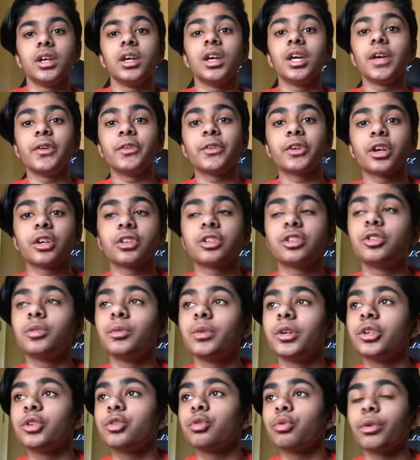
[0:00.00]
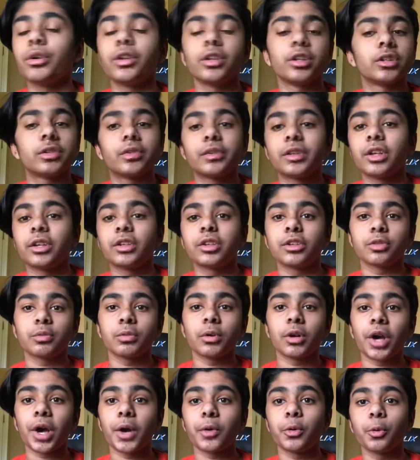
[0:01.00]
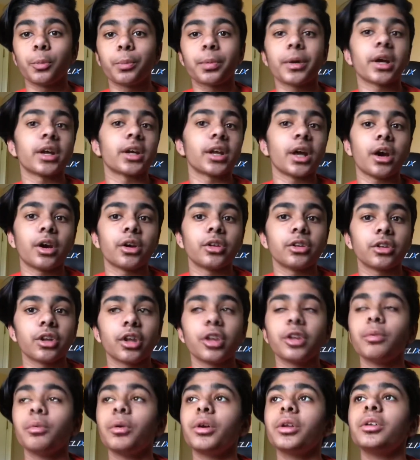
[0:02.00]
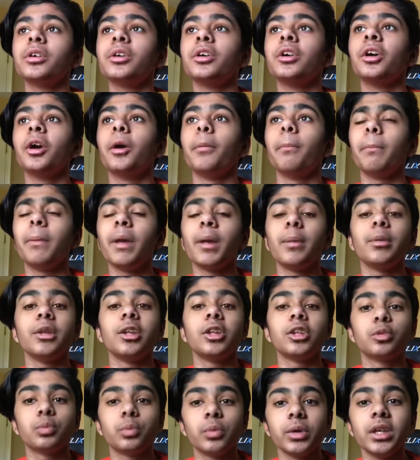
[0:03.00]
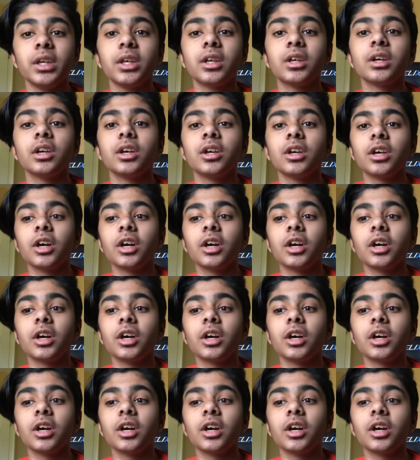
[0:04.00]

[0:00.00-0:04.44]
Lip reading: If you guys do enjoy this video as well, I will bring out another one, maybe this week.